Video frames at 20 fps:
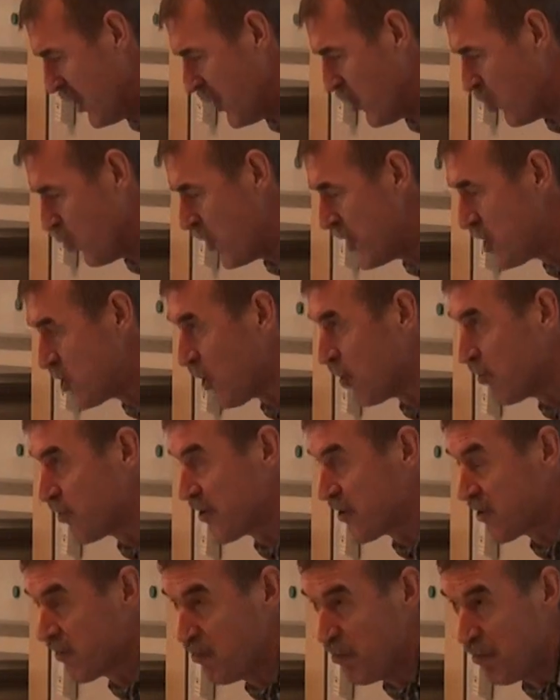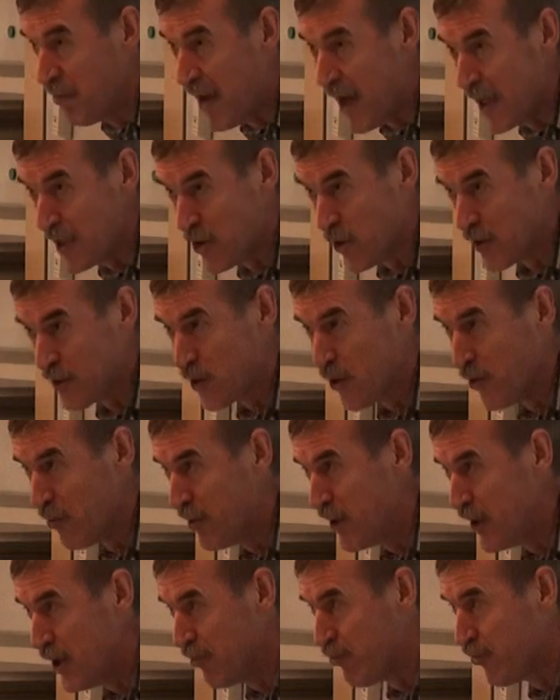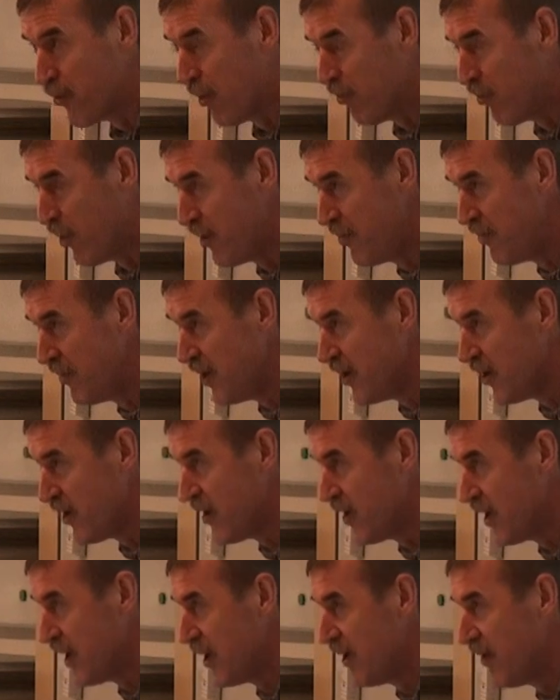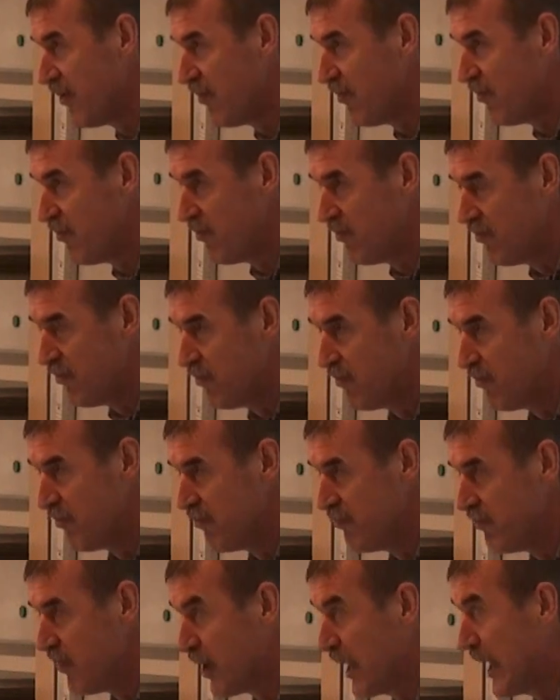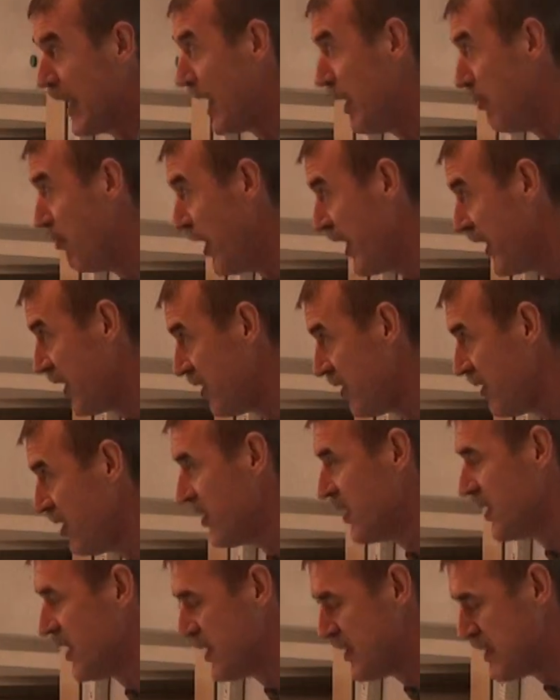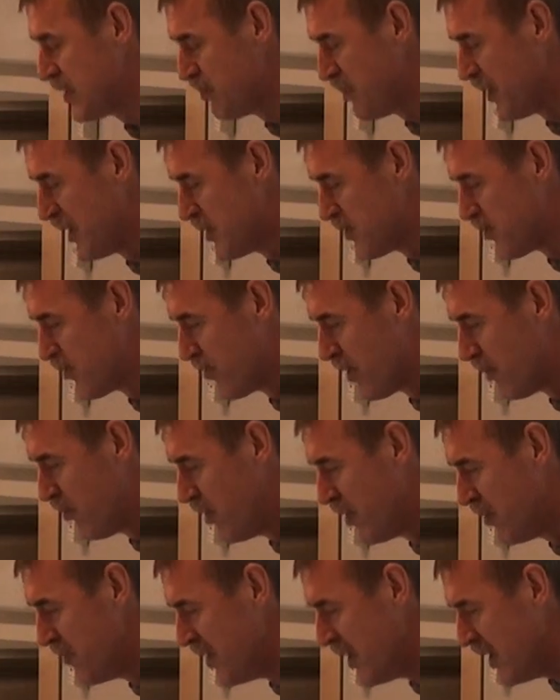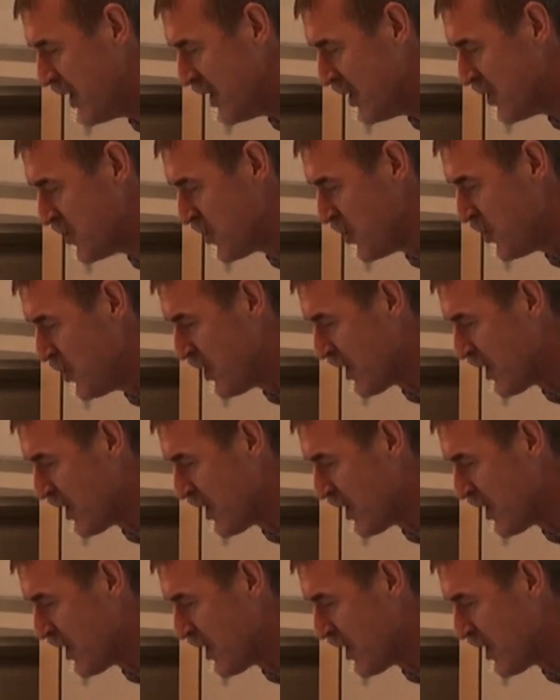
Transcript: which might also be a problem in a cabling and space problem. So you